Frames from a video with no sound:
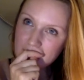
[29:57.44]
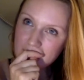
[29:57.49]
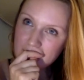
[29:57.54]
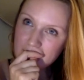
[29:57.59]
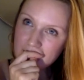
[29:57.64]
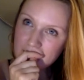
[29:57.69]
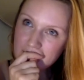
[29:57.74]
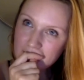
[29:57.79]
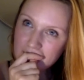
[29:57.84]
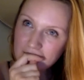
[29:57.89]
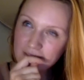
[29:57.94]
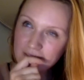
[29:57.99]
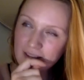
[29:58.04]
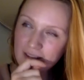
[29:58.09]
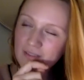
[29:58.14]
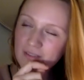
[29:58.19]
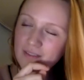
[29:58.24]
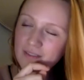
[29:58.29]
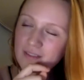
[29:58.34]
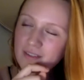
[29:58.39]
this
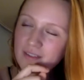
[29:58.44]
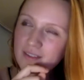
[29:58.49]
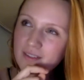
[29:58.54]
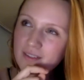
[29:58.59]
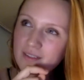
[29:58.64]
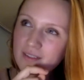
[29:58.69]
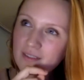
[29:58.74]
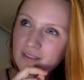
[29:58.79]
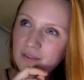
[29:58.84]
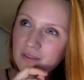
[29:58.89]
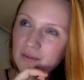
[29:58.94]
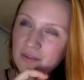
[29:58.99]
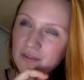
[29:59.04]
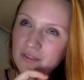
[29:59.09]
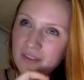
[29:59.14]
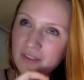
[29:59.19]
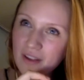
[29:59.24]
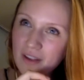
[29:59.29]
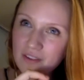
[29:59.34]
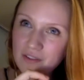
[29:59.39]
sounds sort of
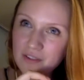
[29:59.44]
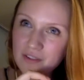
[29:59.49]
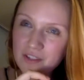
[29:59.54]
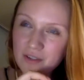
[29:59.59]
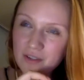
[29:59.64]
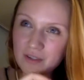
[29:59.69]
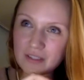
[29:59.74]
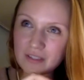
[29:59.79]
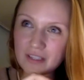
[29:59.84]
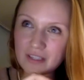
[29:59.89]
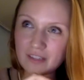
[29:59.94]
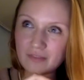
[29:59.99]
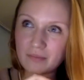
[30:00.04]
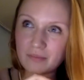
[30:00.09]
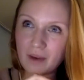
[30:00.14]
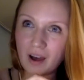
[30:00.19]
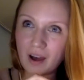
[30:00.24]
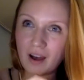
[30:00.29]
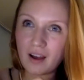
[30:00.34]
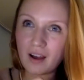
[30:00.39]
counterintuitive,
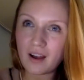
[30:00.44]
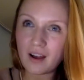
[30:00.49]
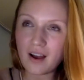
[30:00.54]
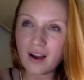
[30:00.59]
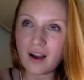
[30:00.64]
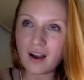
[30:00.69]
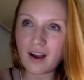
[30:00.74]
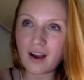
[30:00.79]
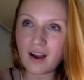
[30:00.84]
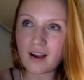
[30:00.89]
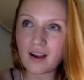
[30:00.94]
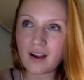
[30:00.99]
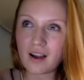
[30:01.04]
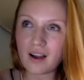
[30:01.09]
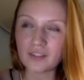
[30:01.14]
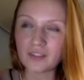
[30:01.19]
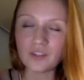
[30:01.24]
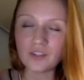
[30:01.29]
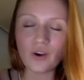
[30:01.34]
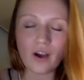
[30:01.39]

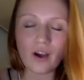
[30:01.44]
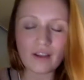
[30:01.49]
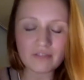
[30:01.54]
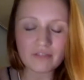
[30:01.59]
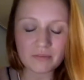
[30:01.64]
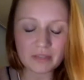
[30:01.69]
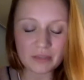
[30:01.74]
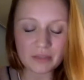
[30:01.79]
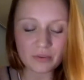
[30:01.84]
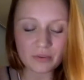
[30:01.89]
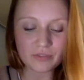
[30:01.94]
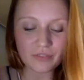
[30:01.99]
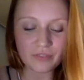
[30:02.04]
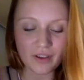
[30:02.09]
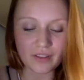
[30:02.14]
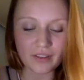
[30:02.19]
and not everybody would find this